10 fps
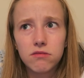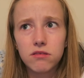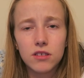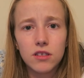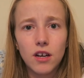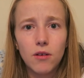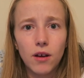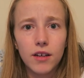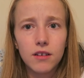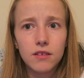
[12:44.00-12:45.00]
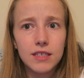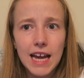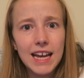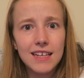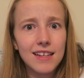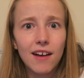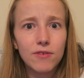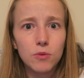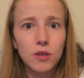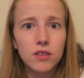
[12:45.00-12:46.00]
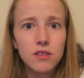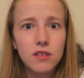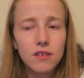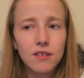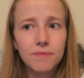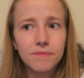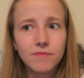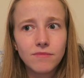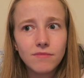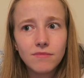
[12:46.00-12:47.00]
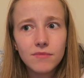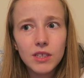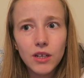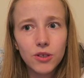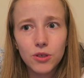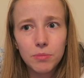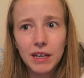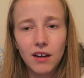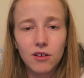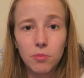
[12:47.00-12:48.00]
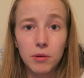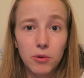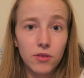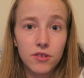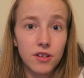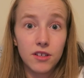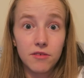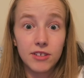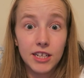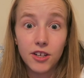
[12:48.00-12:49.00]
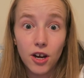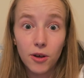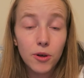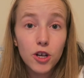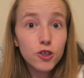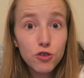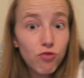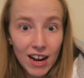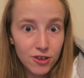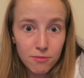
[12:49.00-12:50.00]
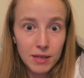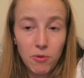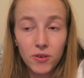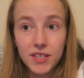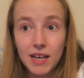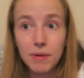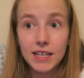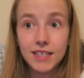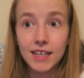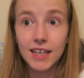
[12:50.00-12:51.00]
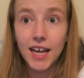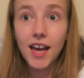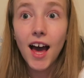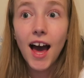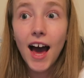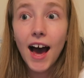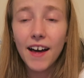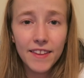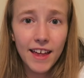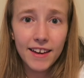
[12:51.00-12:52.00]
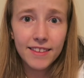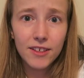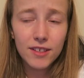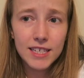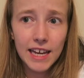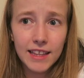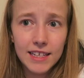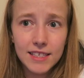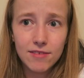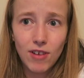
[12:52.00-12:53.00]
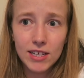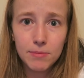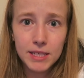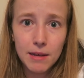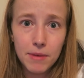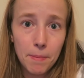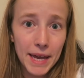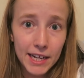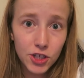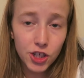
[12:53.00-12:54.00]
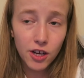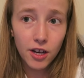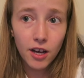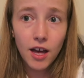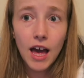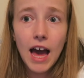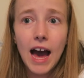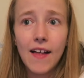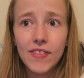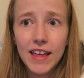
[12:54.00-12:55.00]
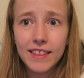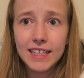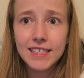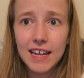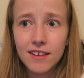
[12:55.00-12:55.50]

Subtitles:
I don't know, like days afterwards. Could have been like a couple of months, I don't really know. Just randomly one day, basically. And then the other day they randomly sent me a picture, and then they